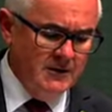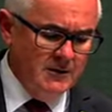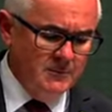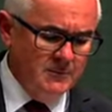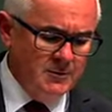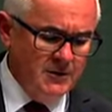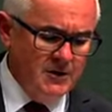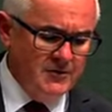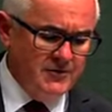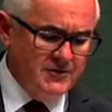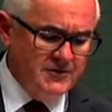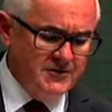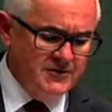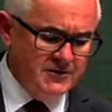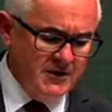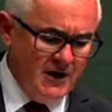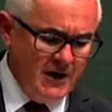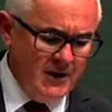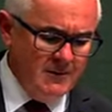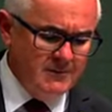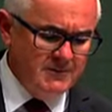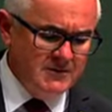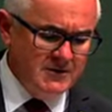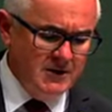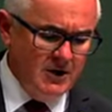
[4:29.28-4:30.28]
But at the
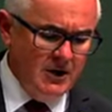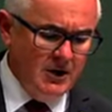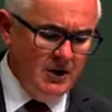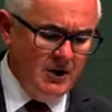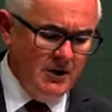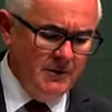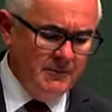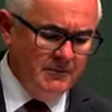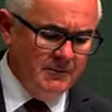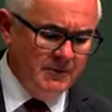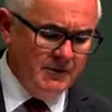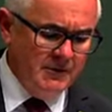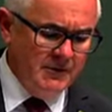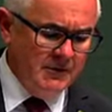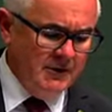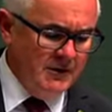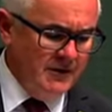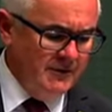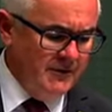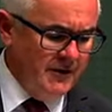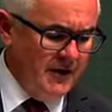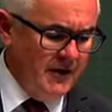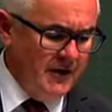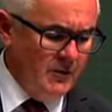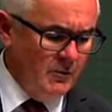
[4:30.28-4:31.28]
same time,
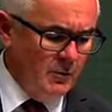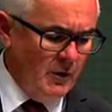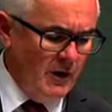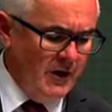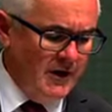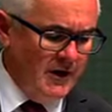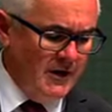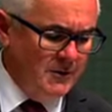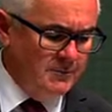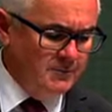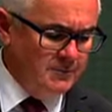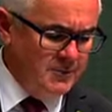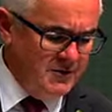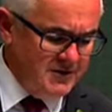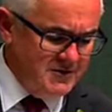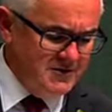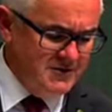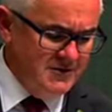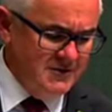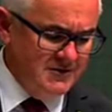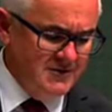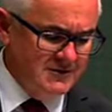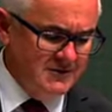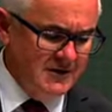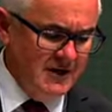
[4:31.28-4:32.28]
they are running a
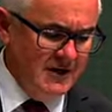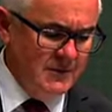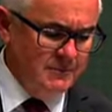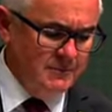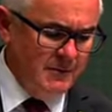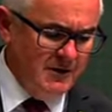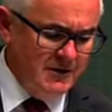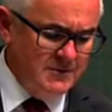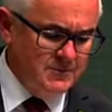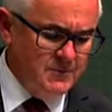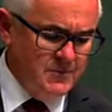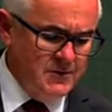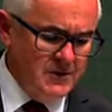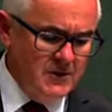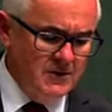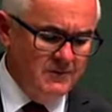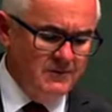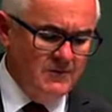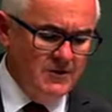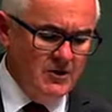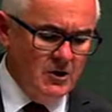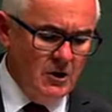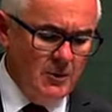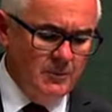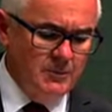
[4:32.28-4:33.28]
business and must be given
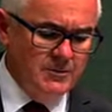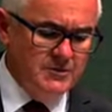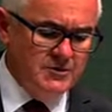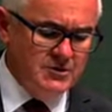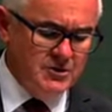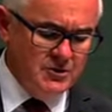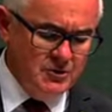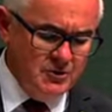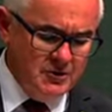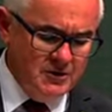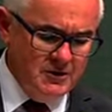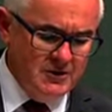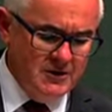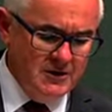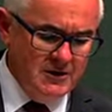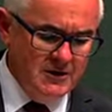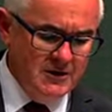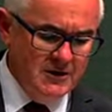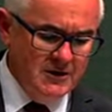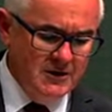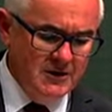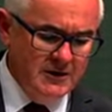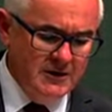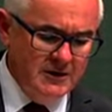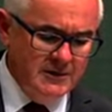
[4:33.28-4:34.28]
the opportunity
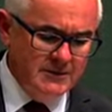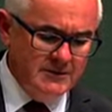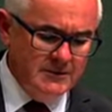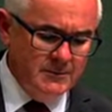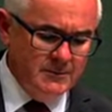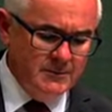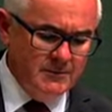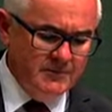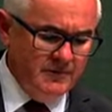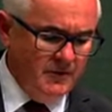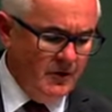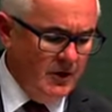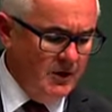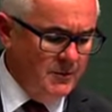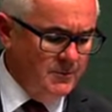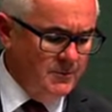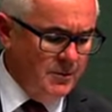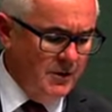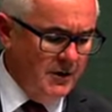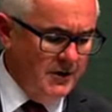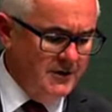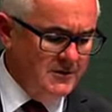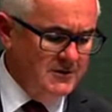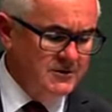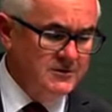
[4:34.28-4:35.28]
to provide
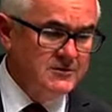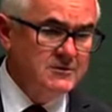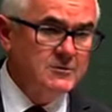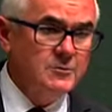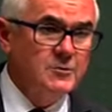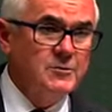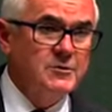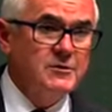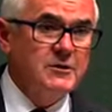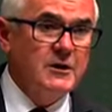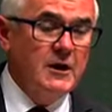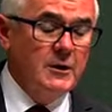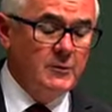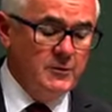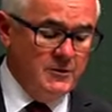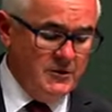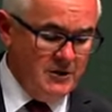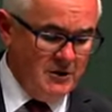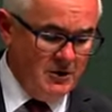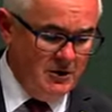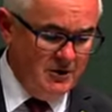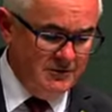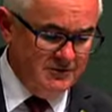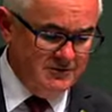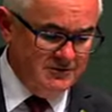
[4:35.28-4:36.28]
patients with lower
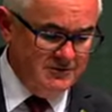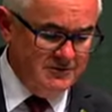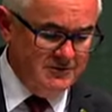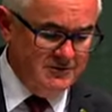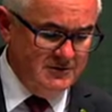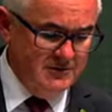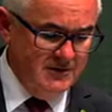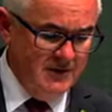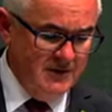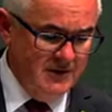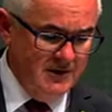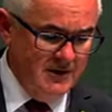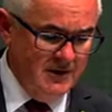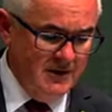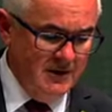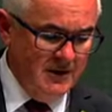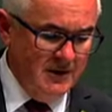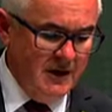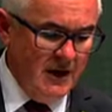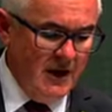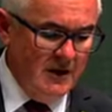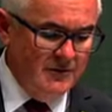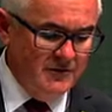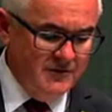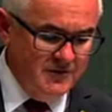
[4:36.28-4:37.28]
costs.
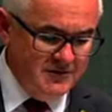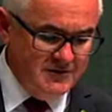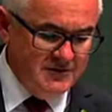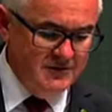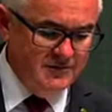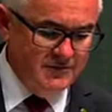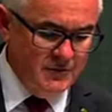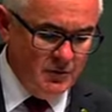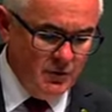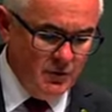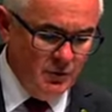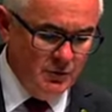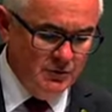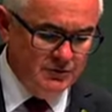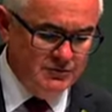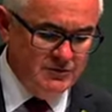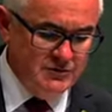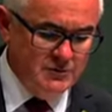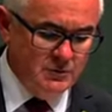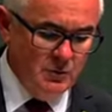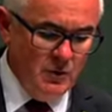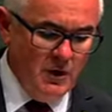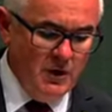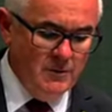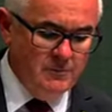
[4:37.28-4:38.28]
And this, of course, is
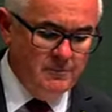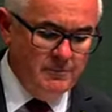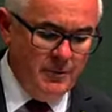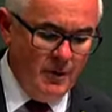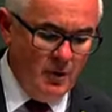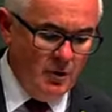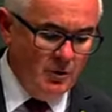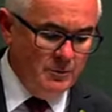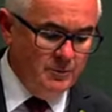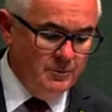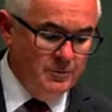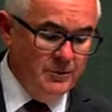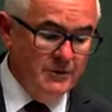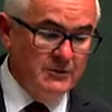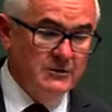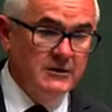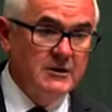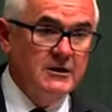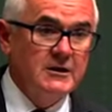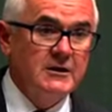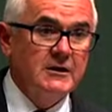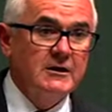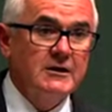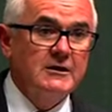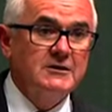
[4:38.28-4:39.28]
why bulk
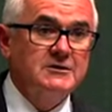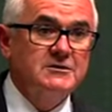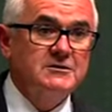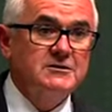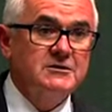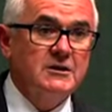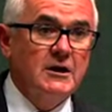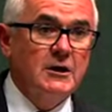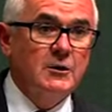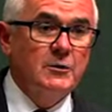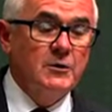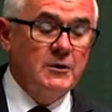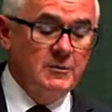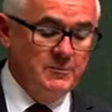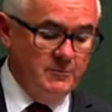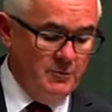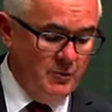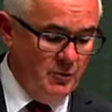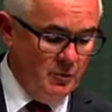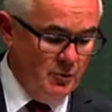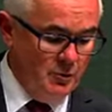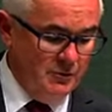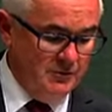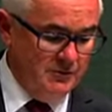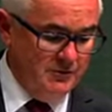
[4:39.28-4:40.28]
billing is so
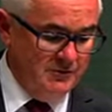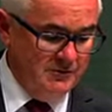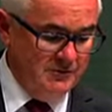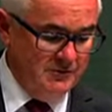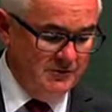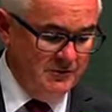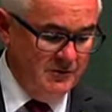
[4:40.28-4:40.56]
important.